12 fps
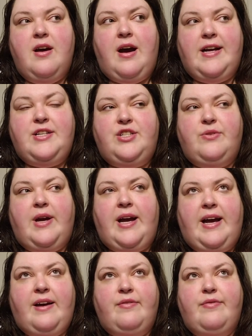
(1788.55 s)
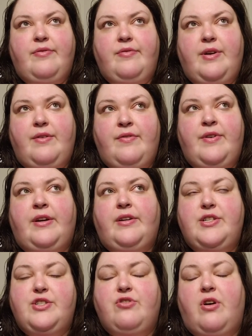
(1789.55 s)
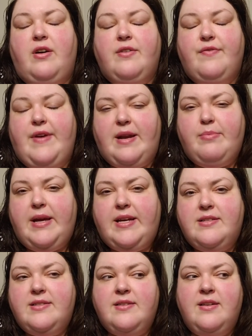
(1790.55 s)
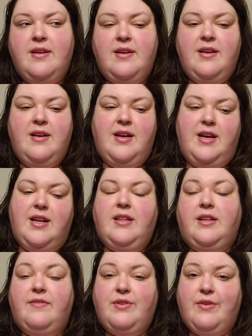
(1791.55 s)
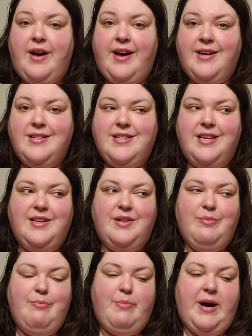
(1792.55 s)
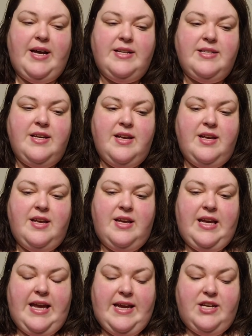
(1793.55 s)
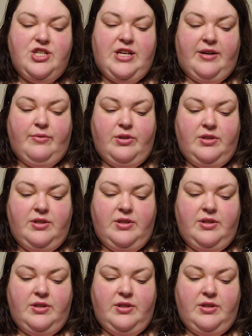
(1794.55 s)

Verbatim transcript: I do have a very strong fan base, and I love you guys, but in general,